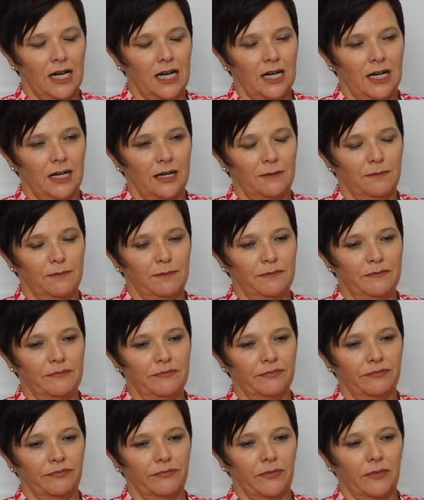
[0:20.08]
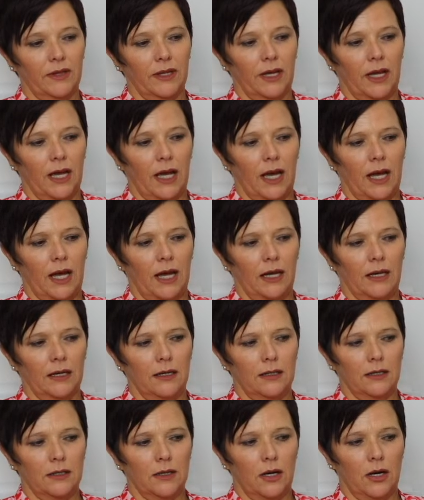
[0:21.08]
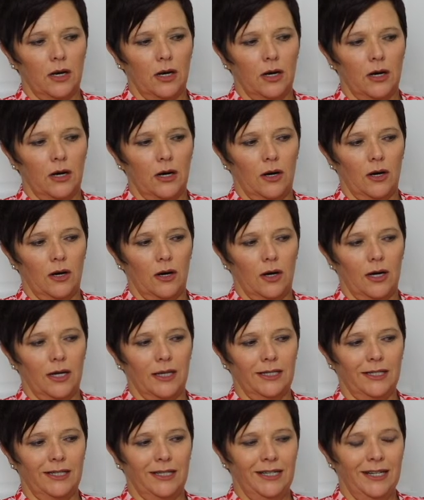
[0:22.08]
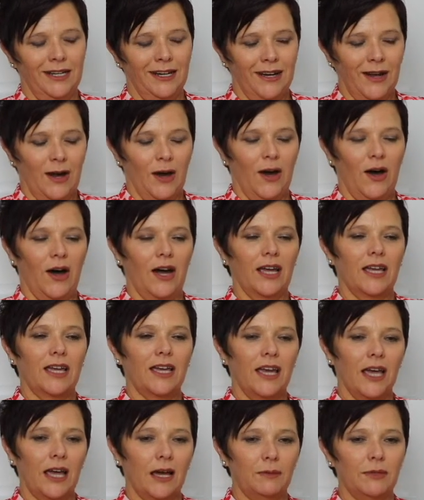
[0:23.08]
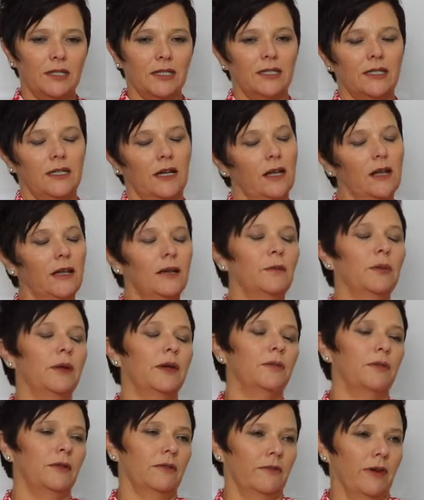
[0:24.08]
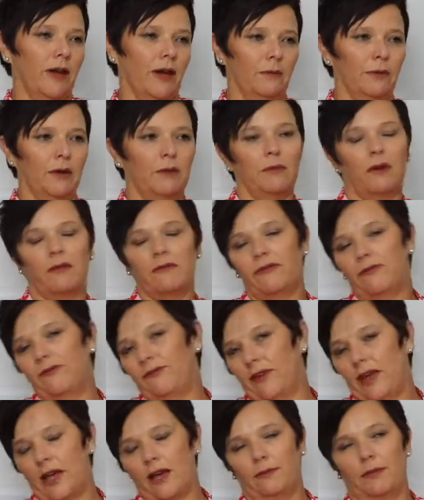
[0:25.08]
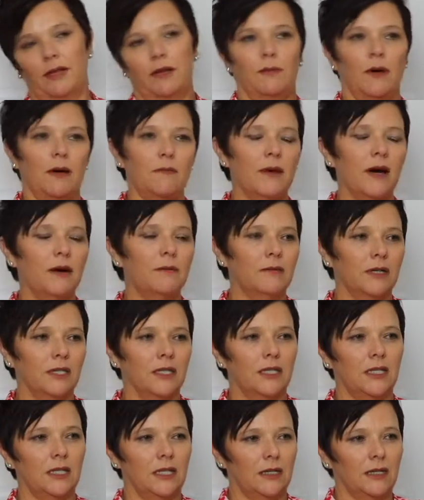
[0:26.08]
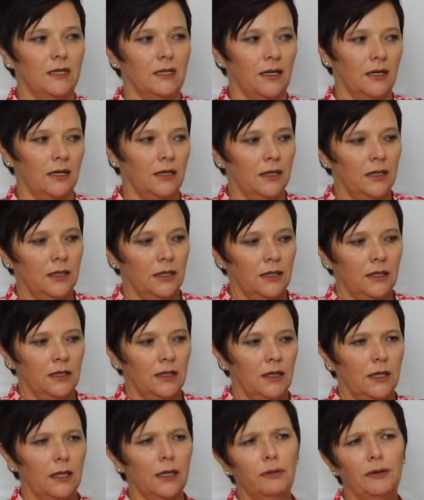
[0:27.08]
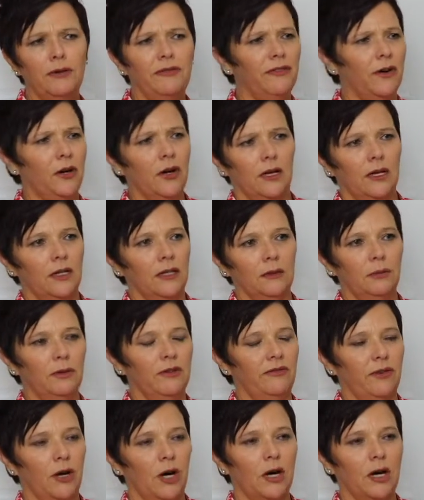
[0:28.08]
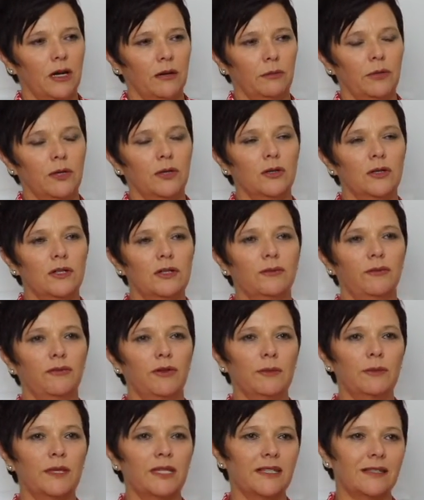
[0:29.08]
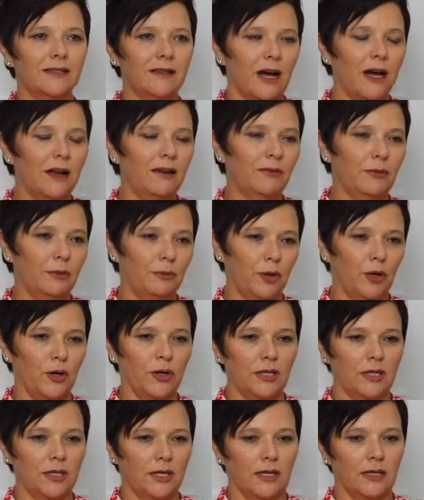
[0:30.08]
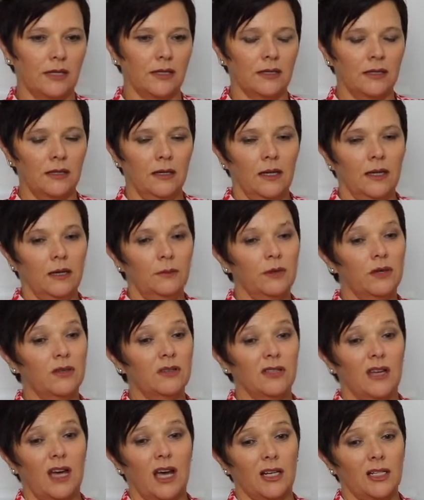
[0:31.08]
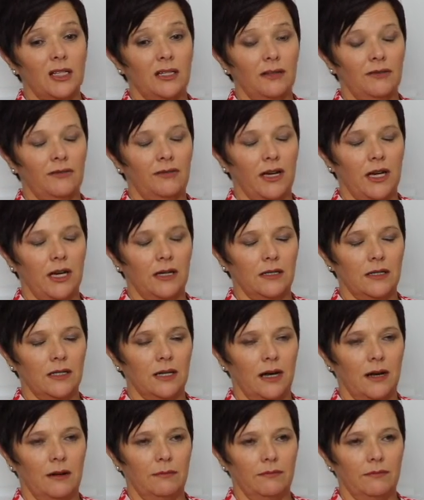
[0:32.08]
And I kept telling people around me, my family, my mum, my sister, it'll be fine. Because from the start of the process, because I actually found